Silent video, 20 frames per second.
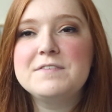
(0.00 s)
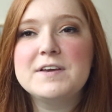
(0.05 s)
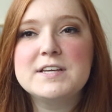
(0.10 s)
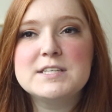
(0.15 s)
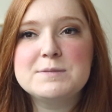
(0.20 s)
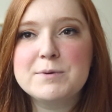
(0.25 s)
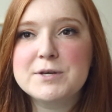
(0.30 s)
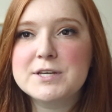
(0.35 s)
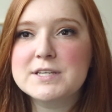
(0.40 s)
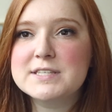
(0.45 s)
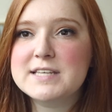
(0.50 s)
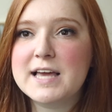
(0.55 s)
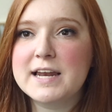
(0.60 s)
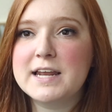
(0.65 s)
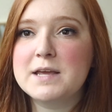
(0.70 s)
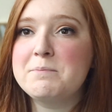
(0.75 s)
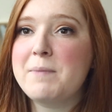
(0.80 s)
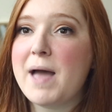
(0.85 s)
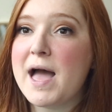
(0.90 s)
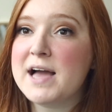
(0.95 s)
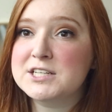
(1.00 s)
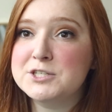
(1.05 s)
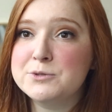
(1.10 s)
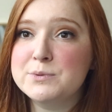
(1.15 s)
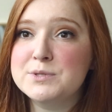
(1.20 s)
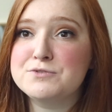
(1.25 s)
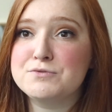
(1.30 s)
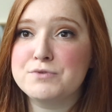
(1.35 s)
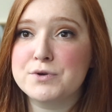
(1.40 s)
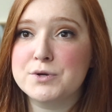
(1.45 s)
Facebook is getting back to
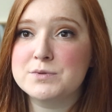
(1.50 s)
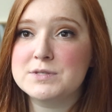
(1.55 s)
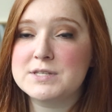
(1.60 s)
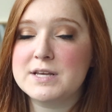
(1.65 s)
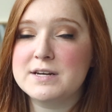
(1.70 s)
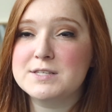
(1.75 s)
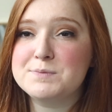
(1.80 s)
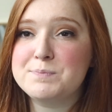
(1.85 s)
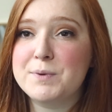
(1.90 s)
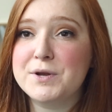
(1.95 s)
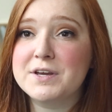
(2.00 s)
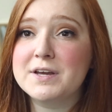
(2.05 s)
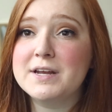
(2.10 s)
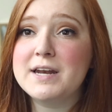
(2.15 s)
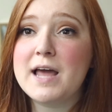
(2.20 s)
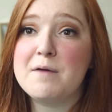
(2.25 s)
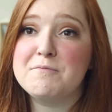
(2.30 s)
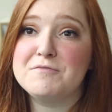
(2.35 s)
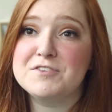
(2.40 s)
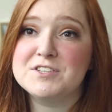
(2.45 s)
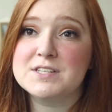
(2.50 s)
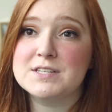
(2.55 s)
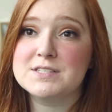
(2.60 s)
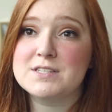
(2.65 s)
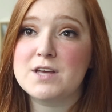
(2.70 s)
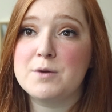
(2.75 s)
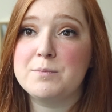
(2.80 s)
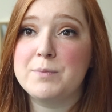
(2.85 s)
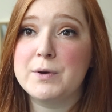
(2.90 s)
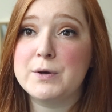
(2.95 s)
its roots and is putting an emphasis
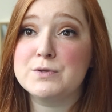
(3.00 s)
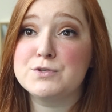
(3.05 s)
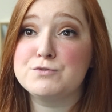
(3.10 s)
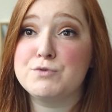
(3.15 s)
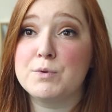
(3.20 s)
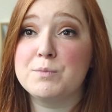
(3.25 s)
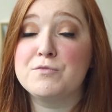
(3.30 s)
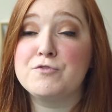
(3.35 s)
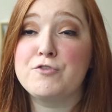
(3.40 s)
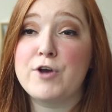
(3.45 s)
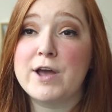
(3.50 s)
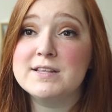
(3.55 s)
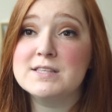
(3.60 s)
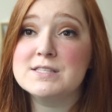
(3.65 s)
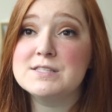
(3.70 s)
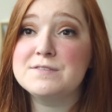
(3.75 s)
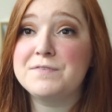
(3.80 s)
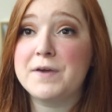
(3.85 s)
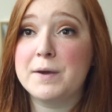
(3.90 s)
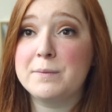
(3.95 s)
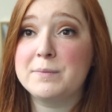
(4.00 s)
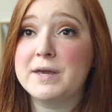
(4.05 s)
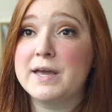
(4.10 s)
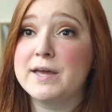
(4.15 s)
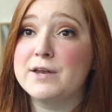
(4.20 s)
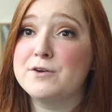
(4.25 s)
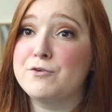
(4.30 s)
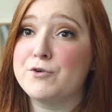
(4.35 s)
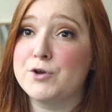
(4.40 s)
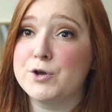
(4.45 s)
on posts from friends, family,
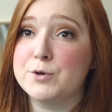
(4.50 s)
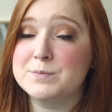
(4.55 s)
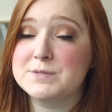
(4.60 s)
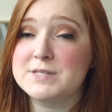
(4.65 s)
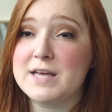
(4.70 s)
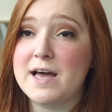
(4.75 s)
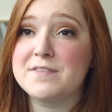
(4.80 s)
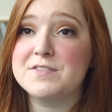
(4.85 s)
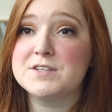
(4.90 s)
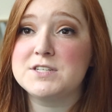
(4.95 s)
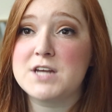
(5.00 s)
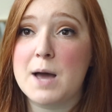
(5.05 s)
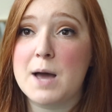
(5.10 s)
and groups at the